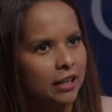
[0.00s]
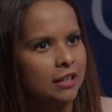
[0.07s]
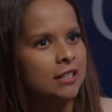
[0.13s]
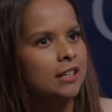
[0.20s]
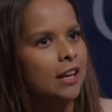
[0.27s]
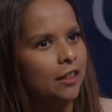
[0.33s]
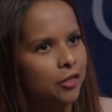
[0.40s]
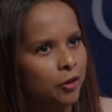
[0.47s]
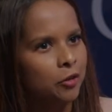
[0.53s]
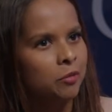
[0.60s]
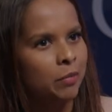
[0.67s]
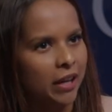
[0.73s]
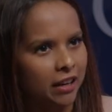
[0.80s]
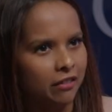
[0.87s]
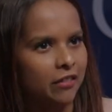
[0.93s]
And to get those
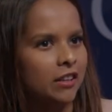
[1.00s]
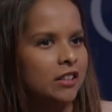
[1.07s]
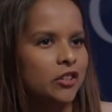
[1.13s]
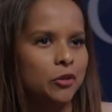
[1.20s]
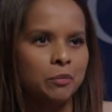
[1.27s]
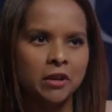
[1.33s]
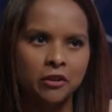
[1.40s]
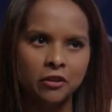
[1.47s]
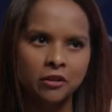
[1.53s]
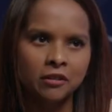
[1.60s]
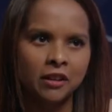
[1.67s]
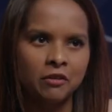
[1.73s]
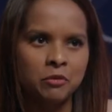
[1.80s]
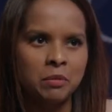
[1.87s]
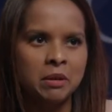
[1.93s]
benefits, your minerals
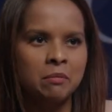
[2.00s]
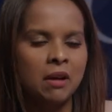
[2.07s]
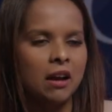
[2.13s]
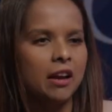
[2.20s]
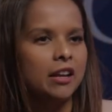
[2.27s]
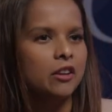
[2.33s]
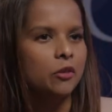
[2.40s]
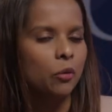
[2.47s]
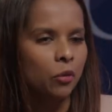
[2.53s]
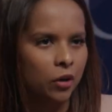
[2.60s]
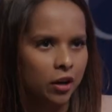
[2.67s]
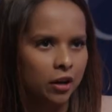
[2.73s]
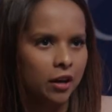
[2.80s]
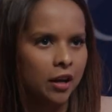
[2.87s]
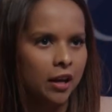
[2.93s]
have to be mined
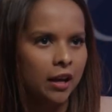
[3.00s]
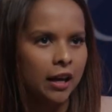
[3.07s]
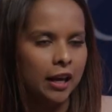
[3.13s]
or